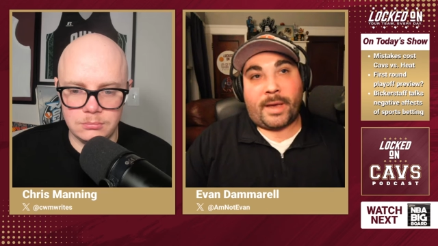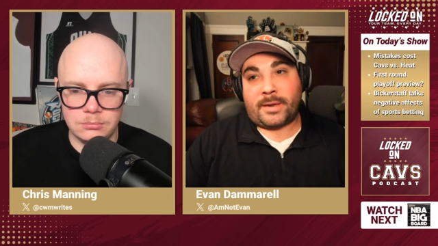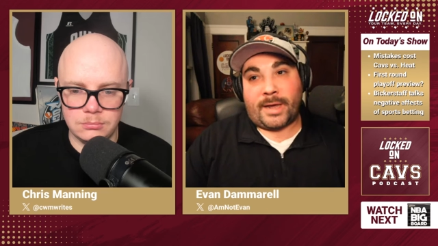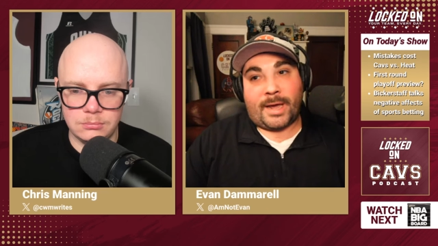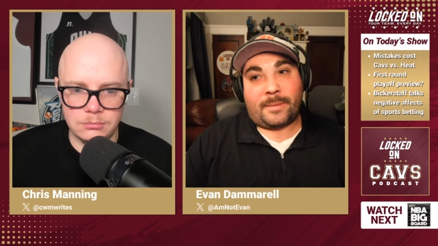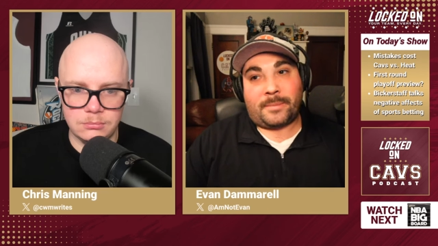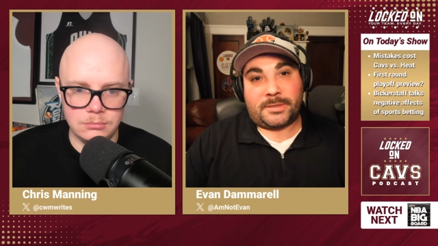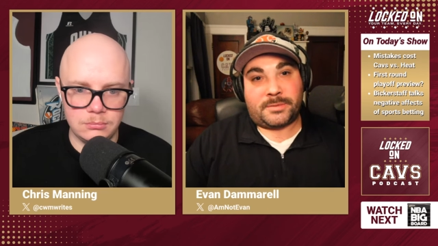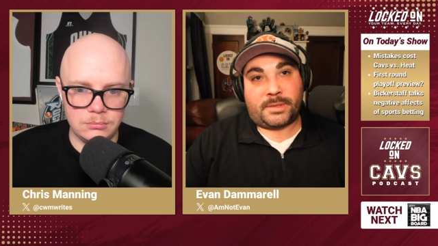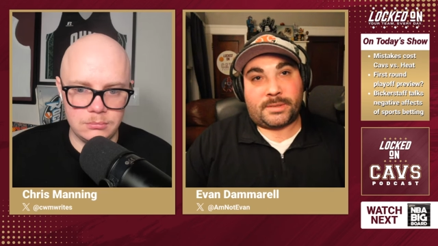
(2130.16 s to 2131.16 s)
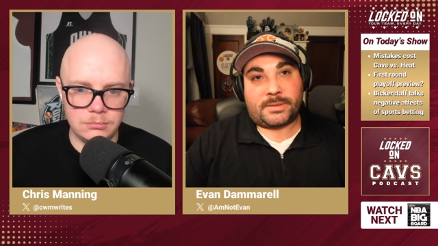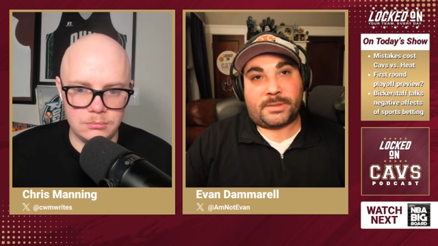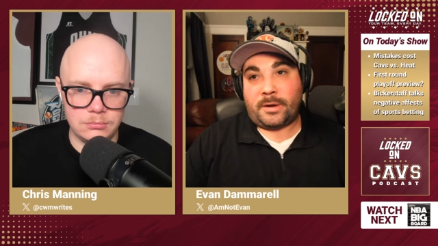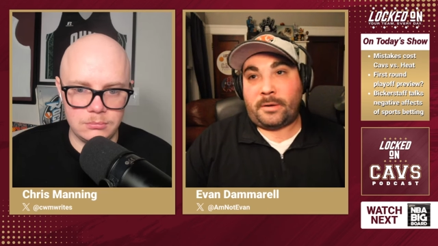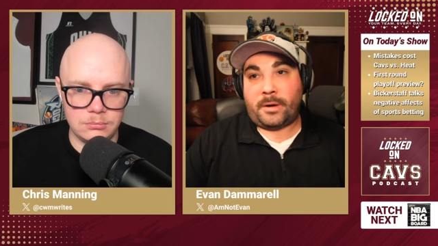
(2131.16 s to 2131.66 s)
Speaker 1: to happen just because
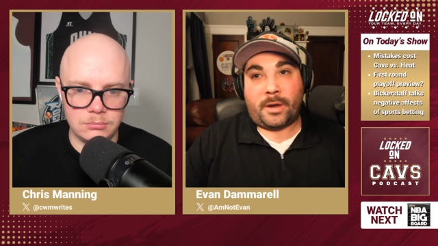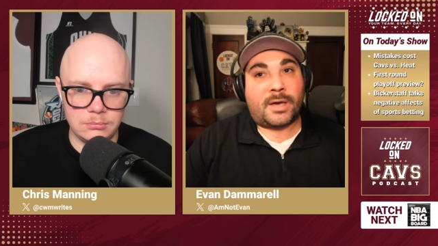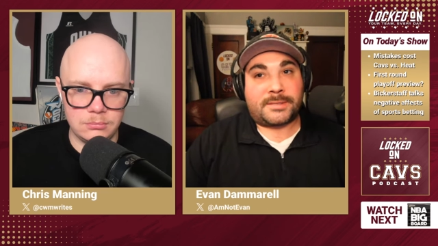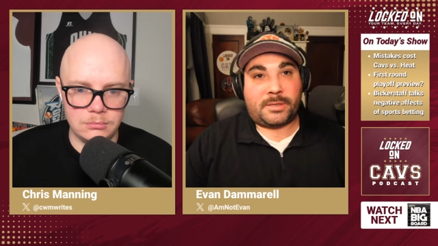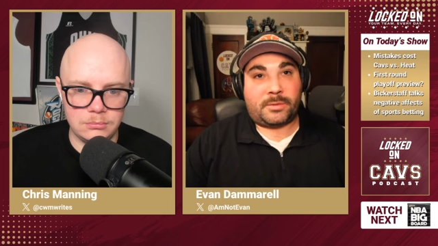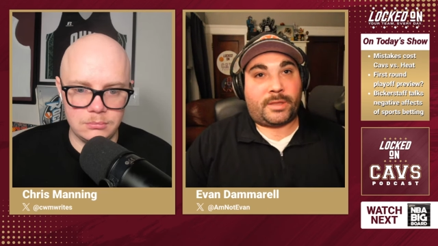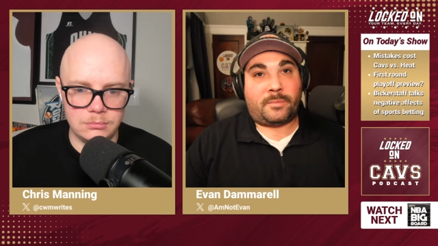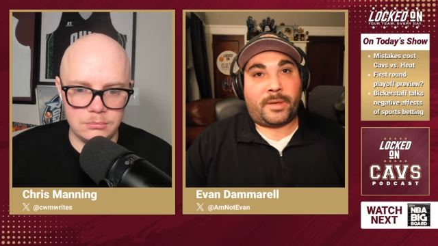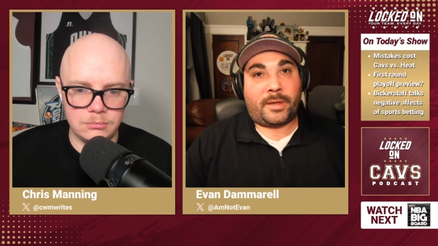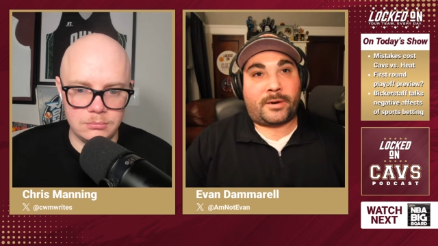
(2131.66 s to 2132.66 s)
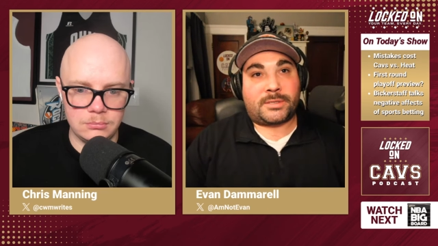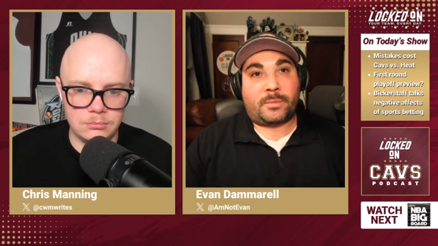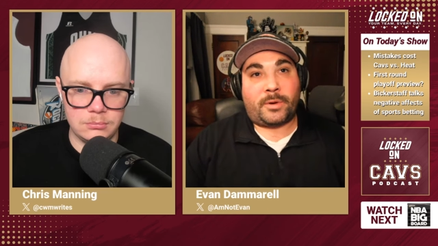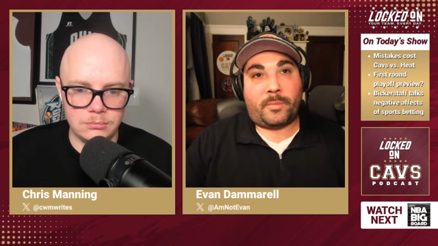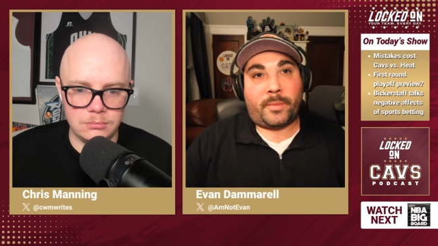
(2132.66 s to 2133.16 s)
curiosity will get the better of
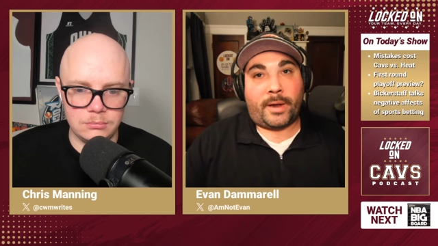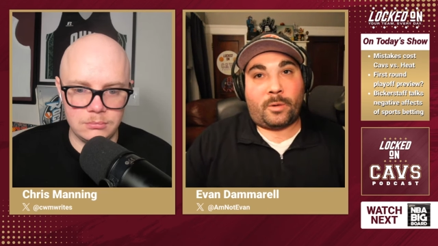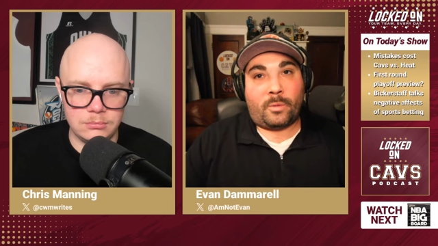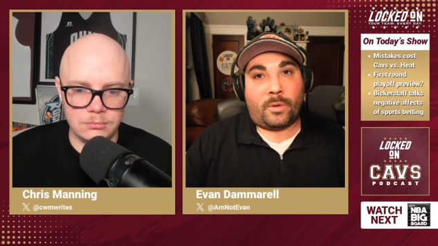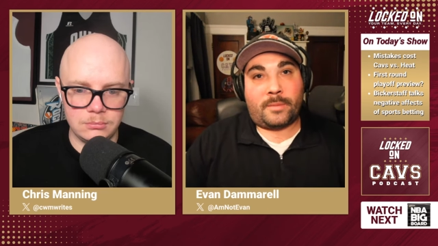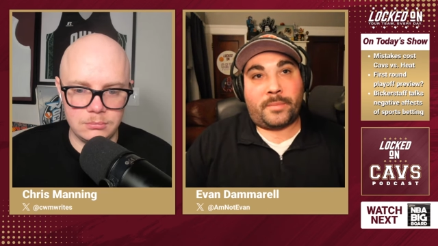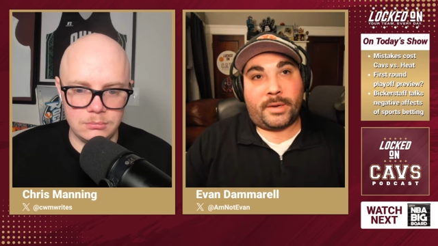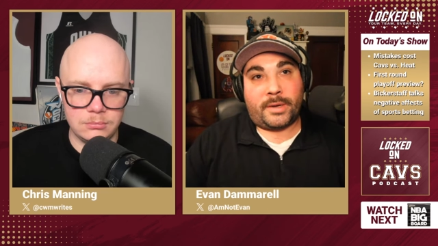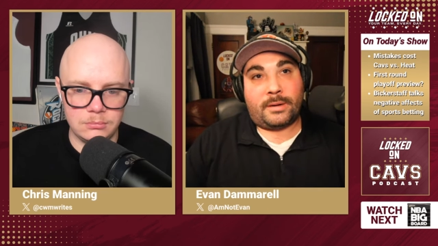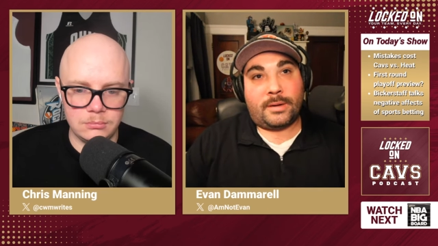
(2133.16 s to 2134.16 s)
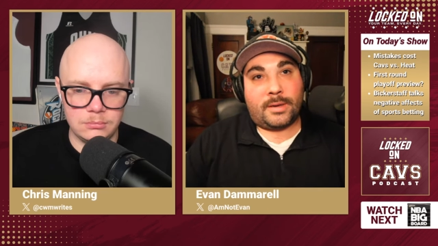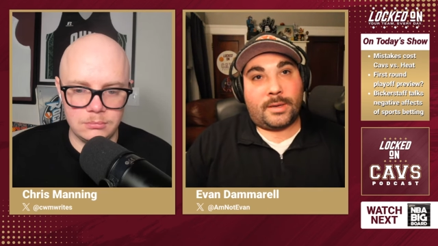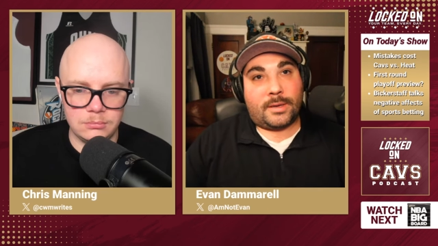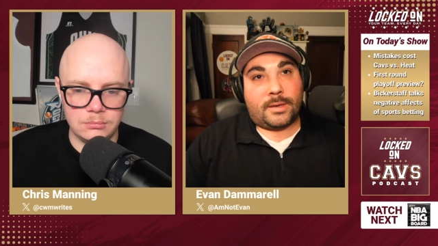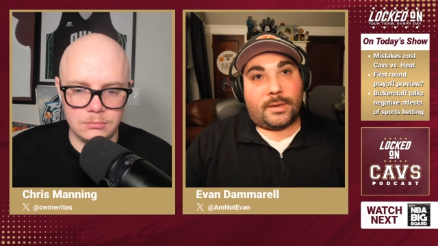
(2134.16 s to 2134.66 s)
someone no matter what. But
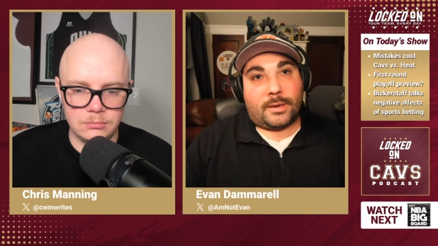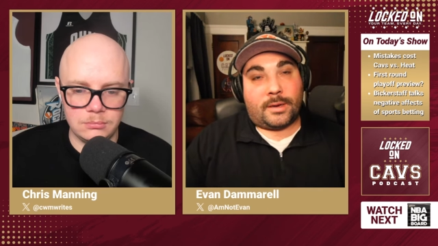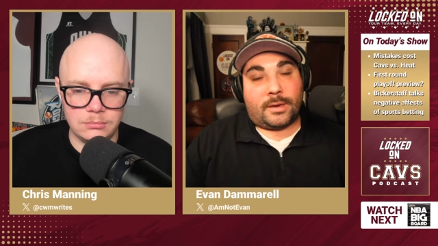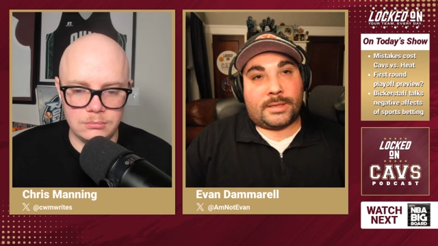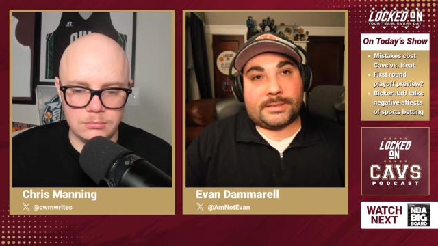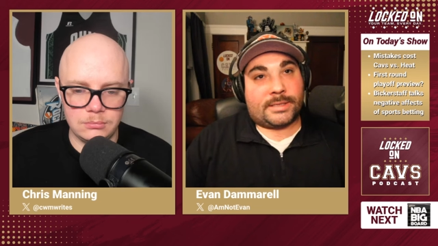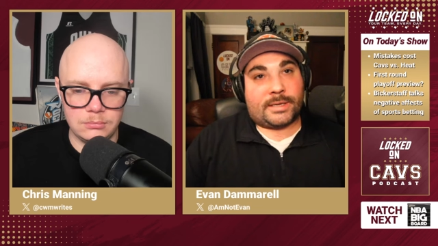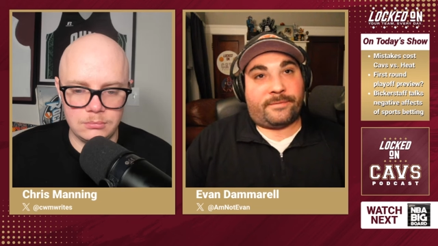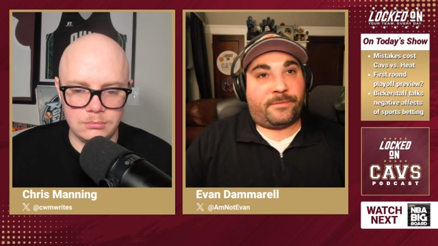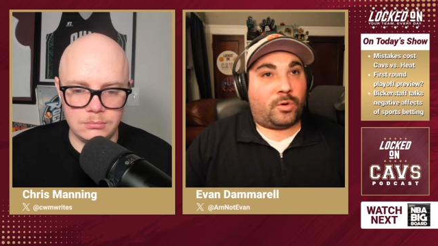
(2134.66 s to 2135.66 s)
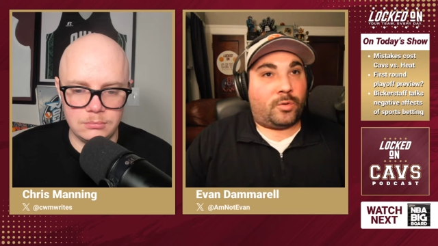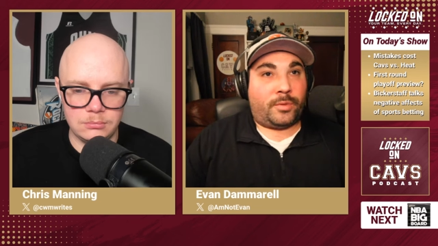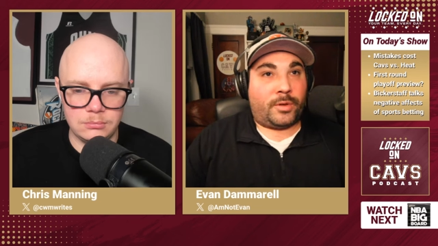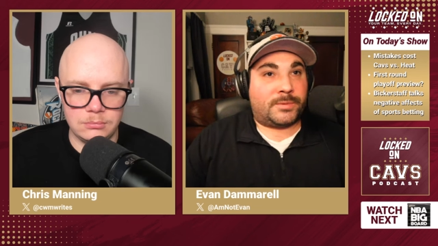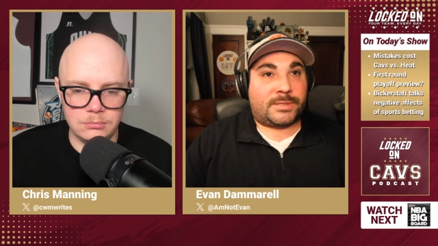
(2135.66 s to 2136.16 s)
unless it's like a full
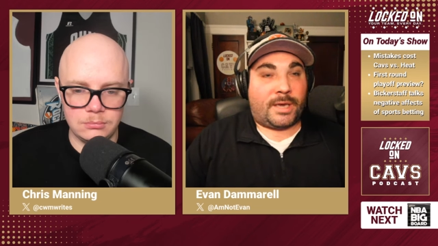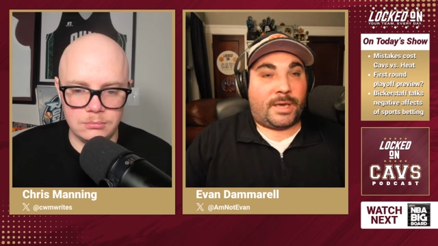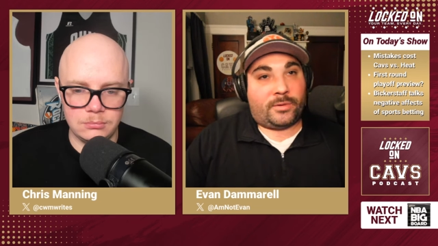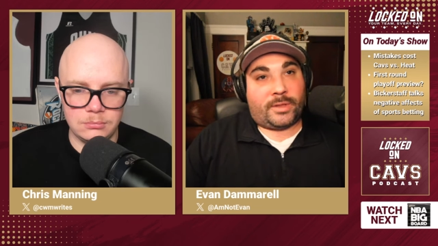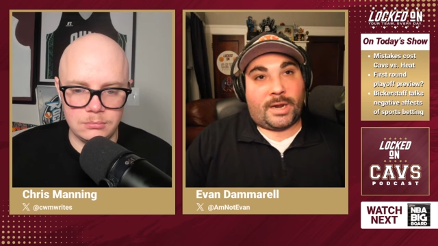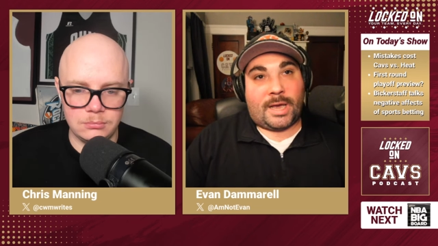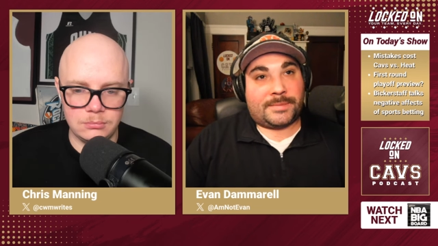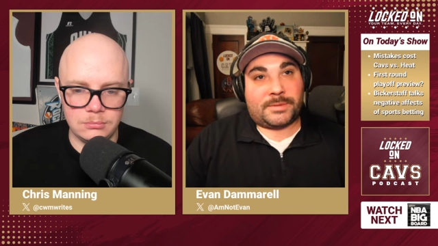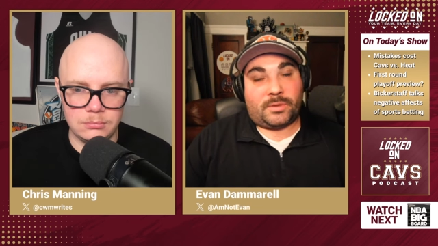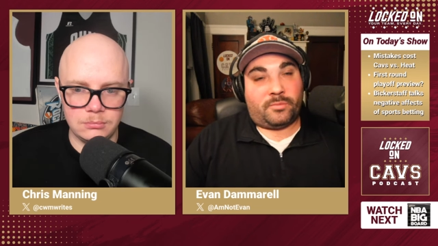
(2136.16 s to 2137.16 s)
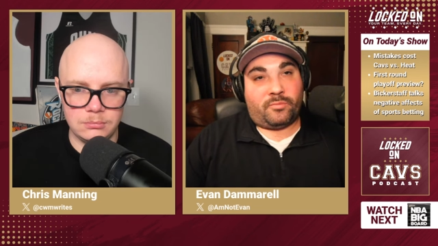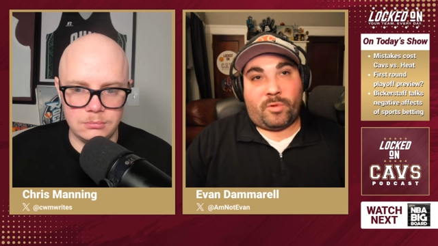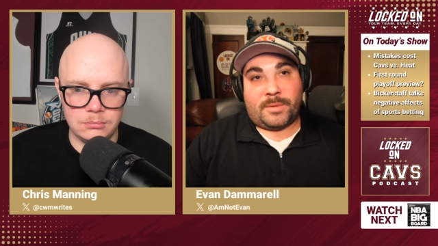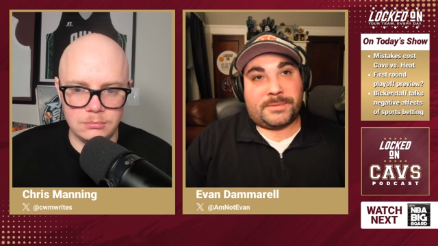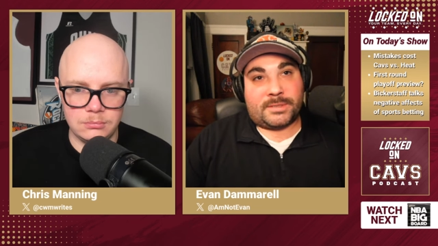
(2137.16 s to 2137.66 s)
blown scandal that absolutely
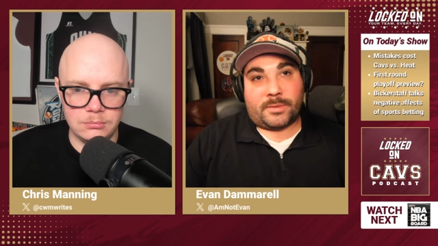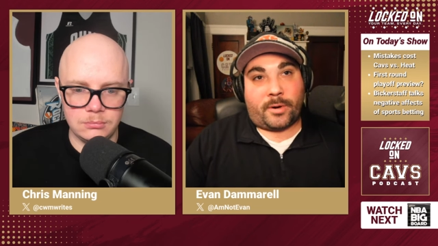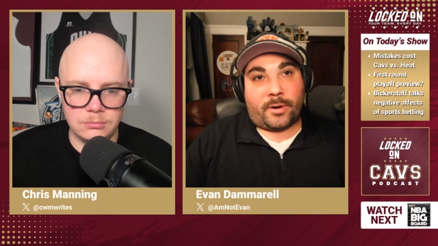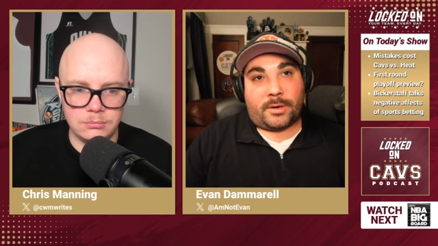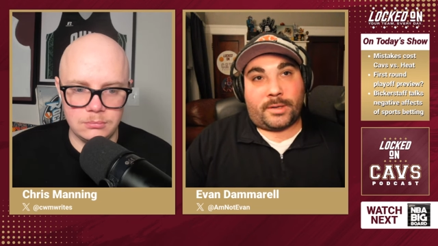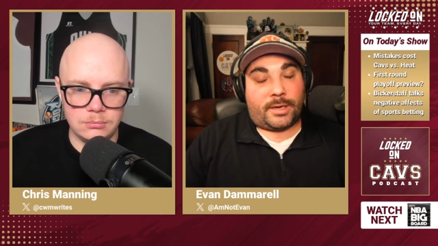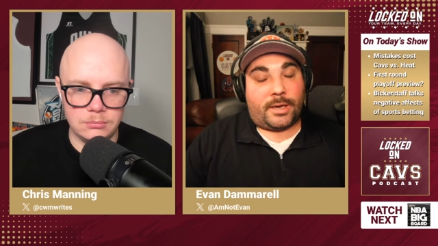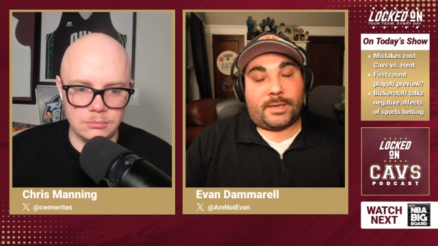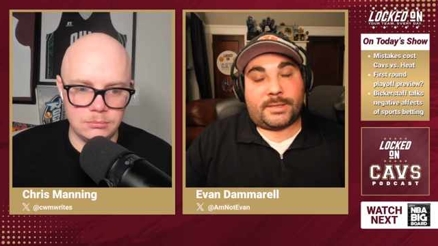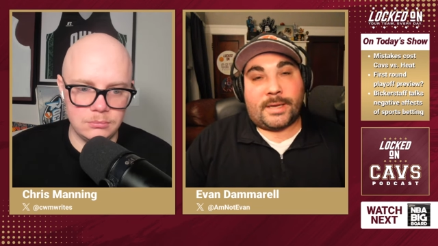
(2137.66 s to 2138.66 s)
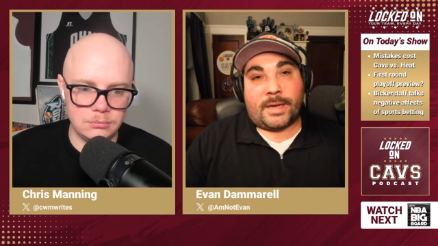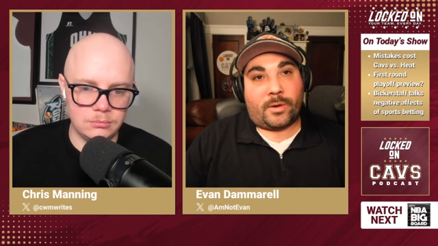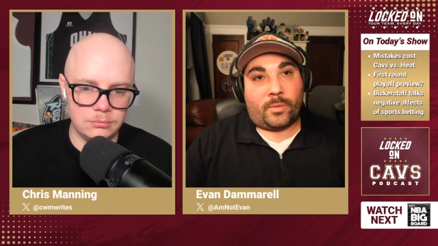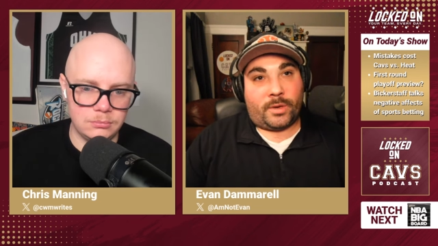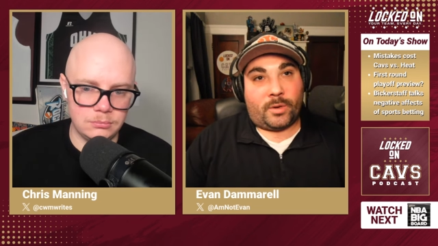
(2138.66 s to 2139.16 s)
rips us apart, like it's not
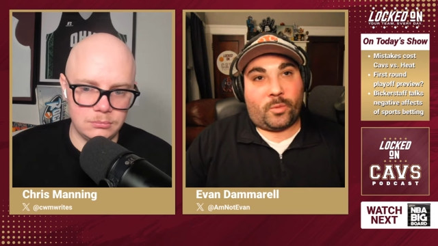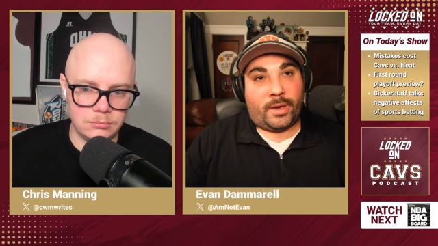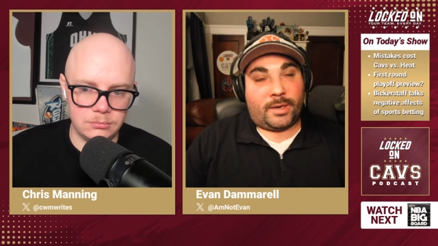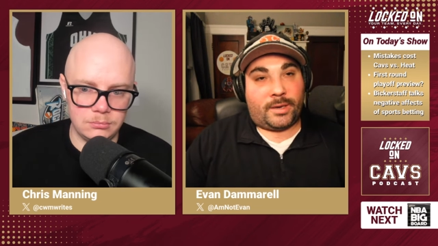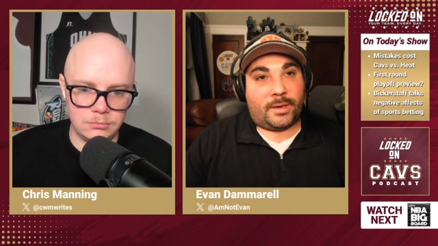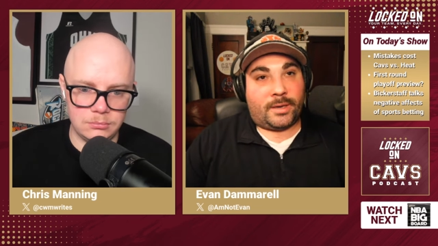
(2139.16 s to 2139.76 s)
going away.